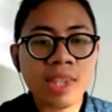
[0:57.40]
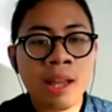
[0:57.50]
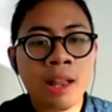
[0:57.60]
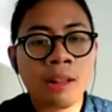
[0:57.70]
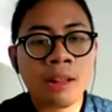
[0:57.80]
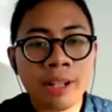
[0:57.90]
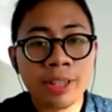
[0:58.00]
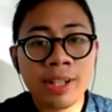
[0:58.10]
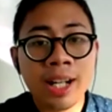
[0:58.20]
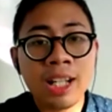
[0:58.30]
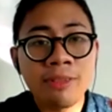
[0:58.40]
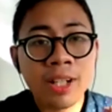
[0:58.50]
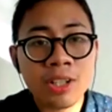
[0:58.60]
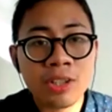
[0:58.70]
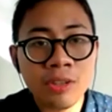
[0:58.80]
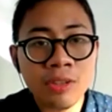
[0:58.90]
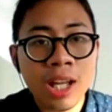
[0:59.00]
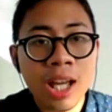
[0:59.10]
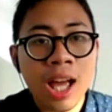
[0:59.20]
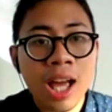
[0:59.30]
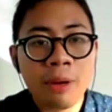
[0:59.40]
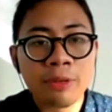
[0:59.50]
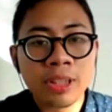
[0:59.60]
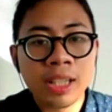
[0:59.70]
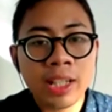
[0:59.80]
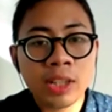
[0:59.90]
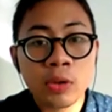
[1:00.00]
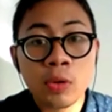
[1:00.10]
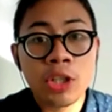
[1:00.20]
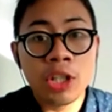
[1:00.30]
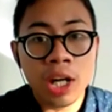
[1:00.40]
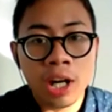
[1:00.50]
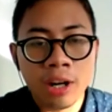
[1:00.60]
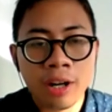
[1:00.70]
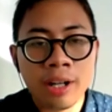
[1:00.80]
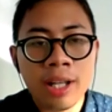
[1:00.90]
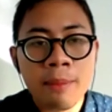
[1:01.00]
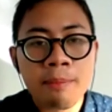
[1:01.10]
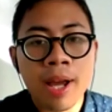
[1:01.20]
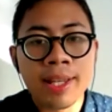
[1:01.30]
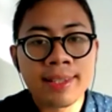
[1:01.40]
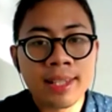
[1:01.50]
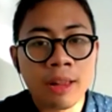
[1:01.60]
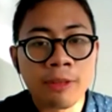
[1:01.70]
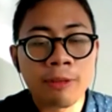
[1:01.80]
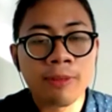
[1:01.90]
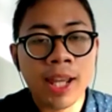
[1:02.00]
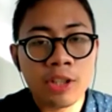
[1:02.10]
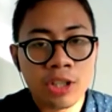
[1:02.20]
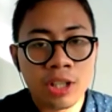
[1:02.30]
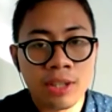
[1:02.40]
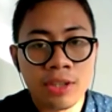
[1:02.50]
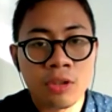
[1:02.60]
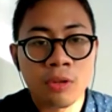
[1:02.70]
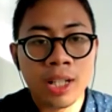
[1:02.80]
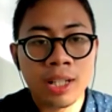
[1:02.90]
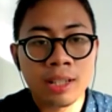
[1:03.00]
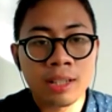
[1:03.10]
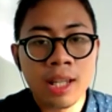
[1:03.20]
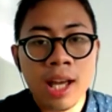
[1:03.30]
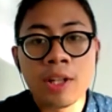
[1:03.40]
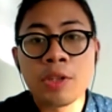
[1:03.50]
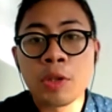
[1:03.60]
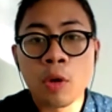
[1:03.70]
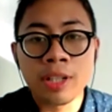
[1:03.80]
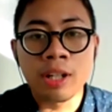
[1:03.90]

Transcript: Alright, without any further ado, I would like to share my self-reflection during joining